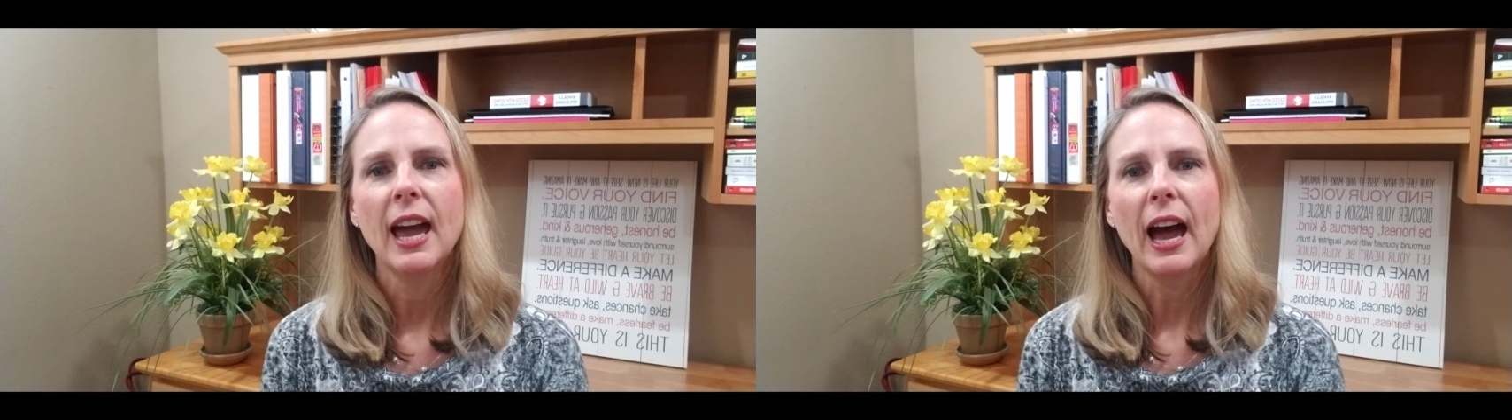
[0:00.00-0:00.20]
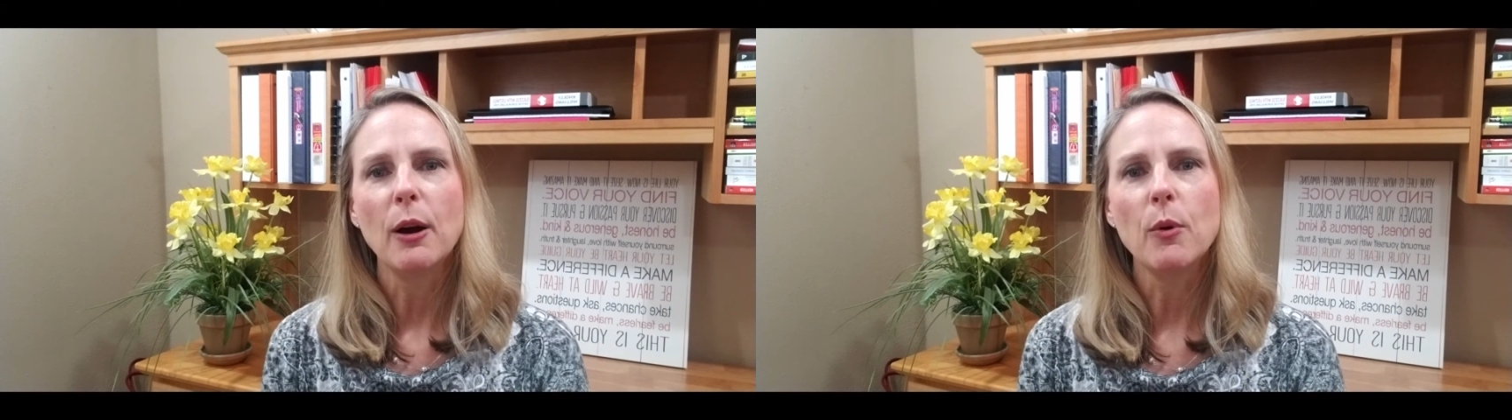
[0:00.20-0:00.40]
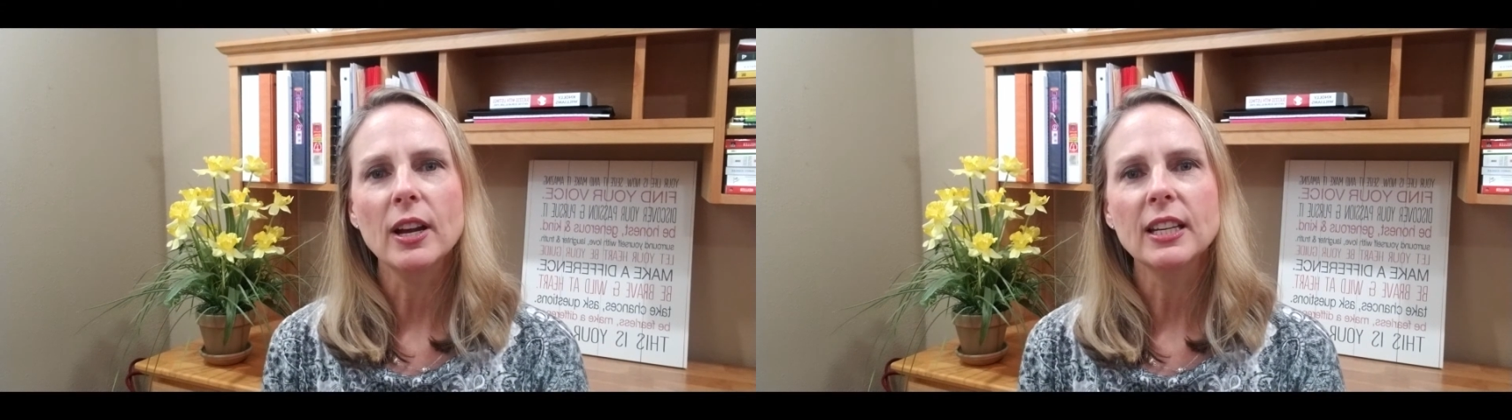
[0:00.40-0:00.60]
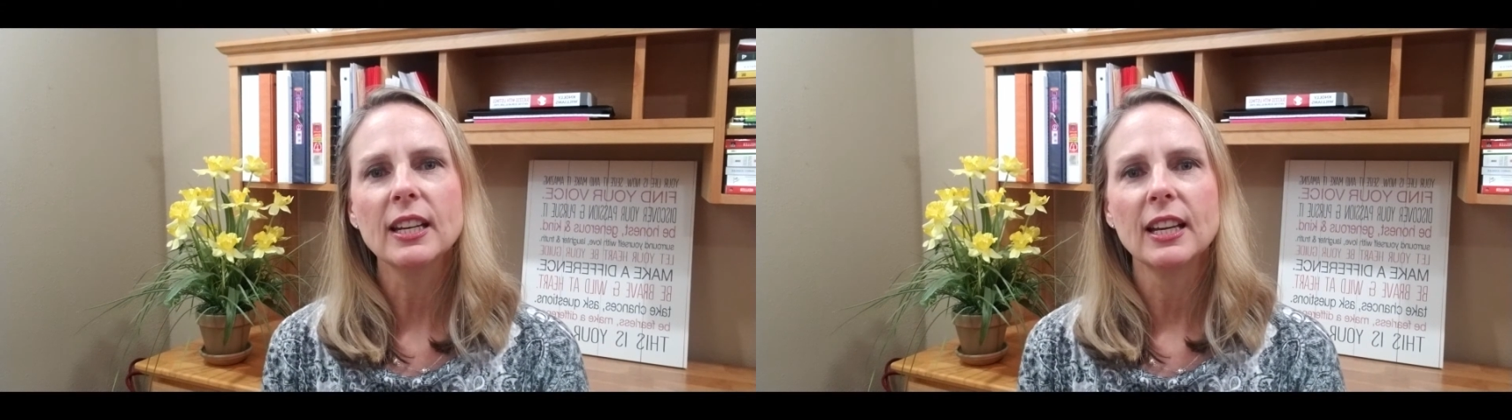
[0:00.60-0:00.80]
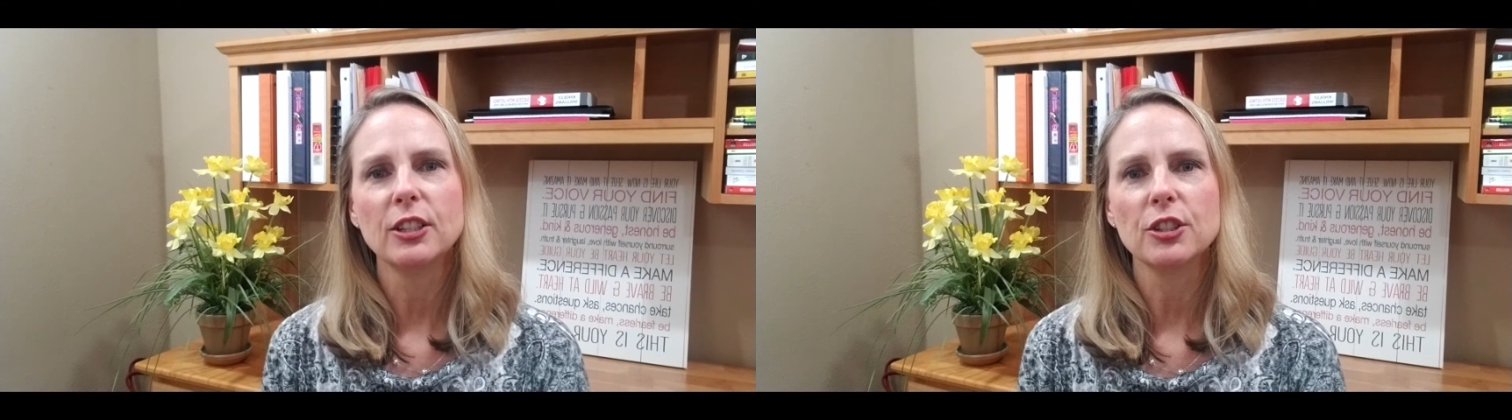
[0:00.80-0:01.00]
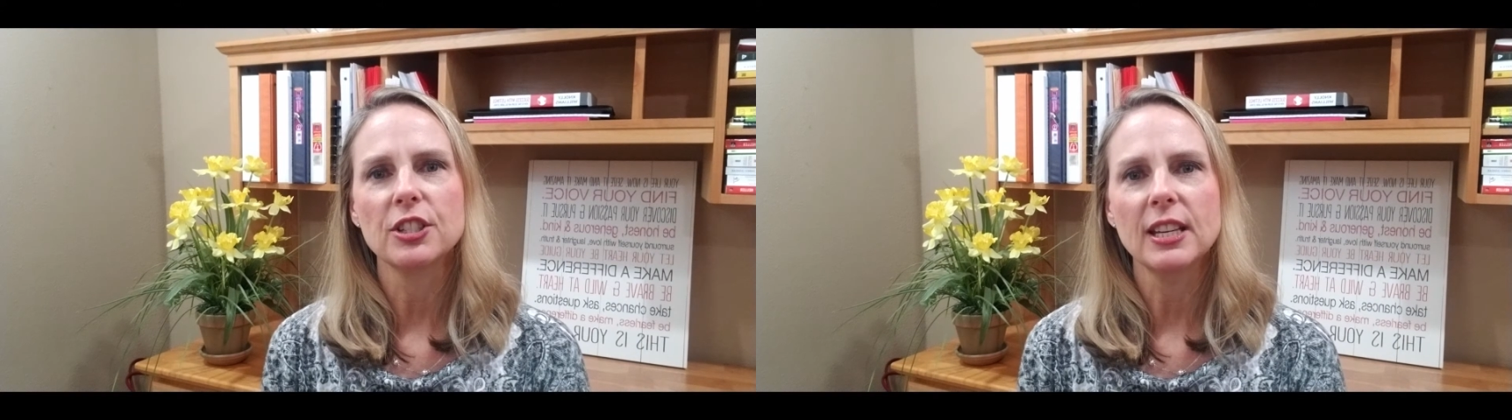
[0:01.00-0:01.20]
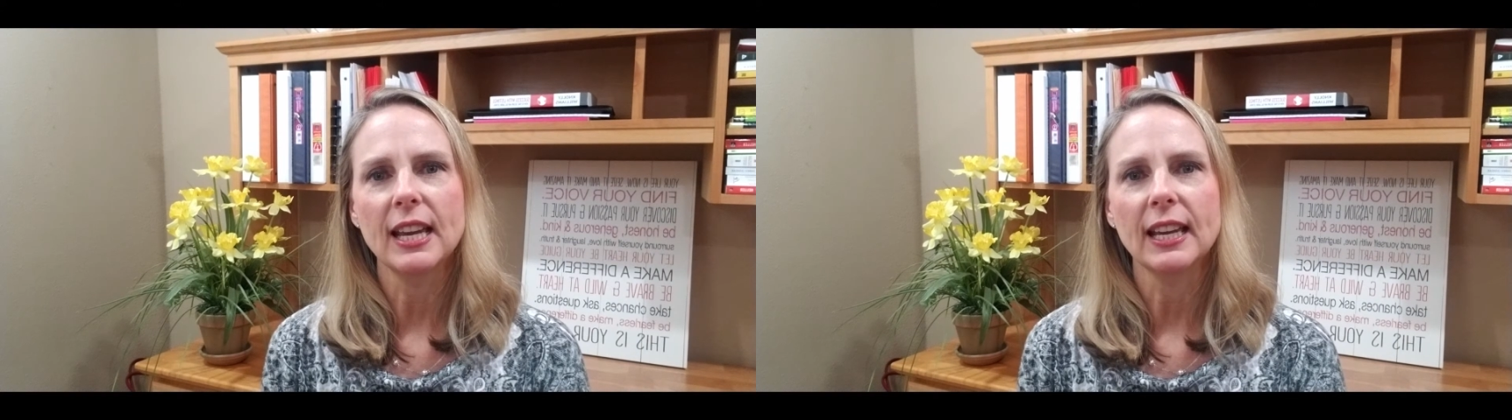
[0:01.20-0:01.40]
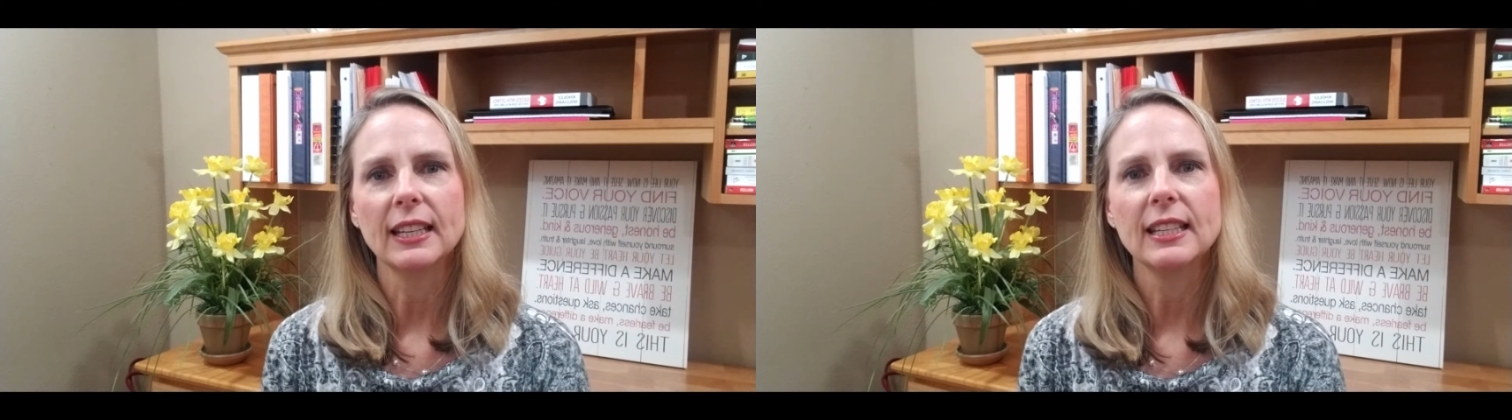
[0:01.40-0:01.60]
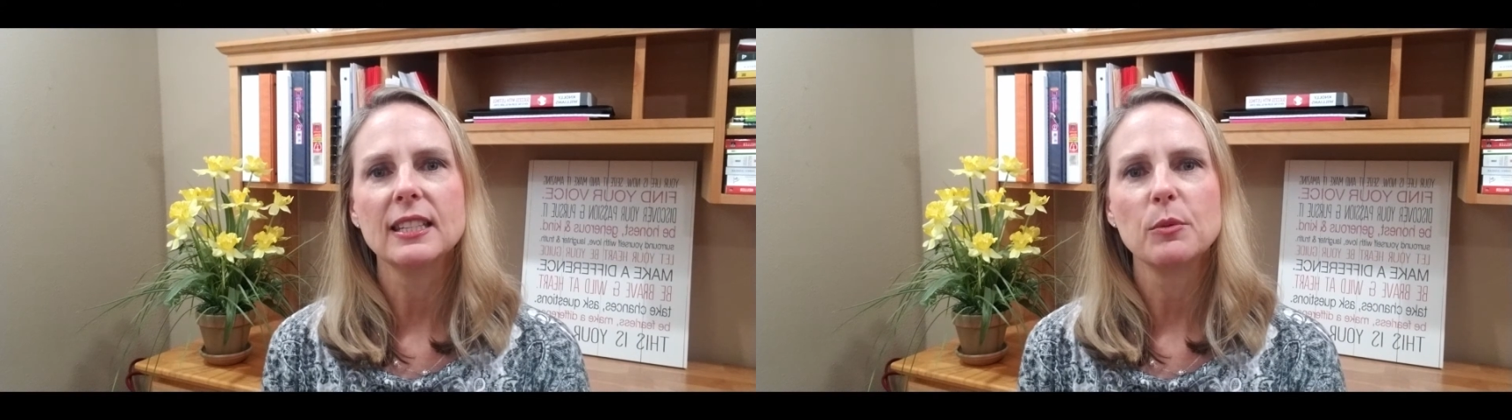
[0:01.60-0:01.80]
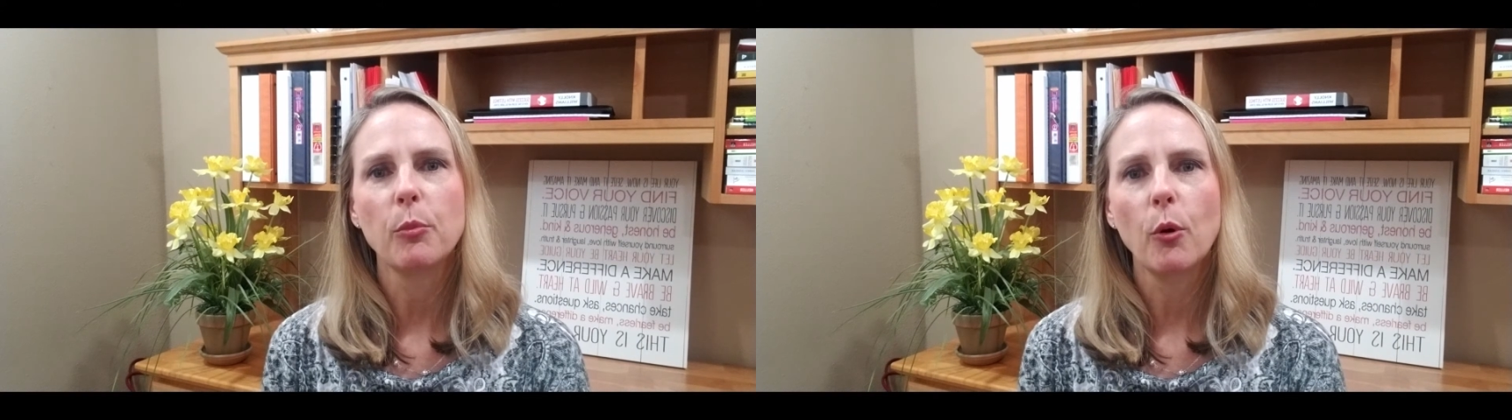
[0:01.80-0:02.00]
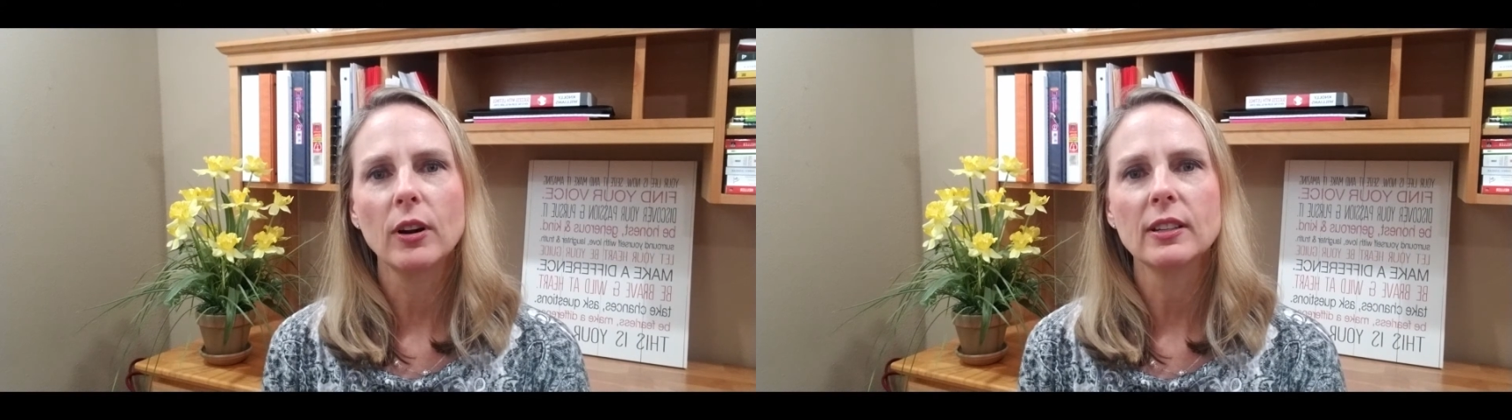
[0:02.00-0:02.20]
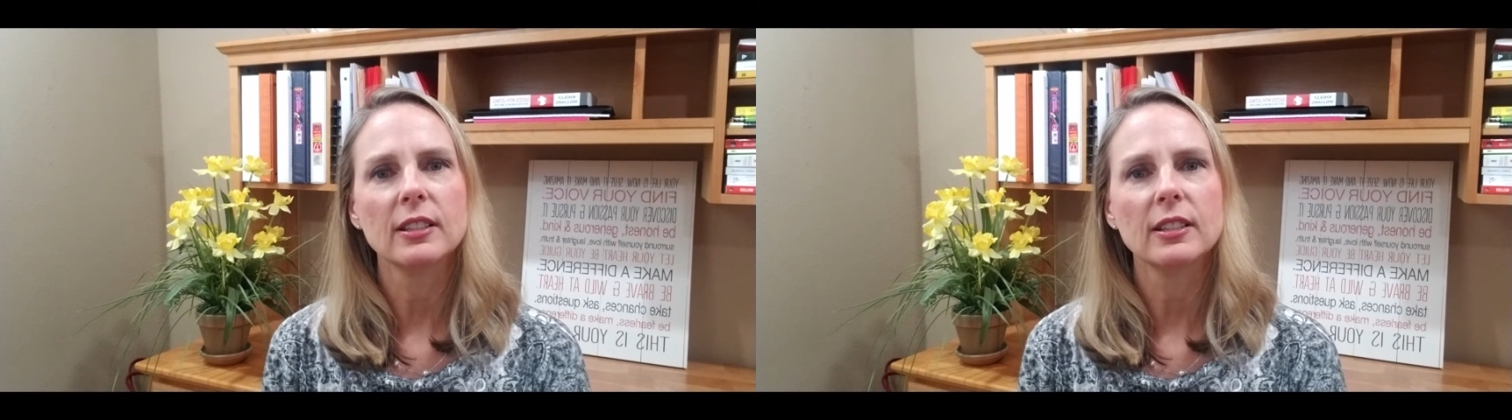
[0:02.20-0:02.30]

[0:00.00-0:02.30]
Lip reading: I want you to understand it's important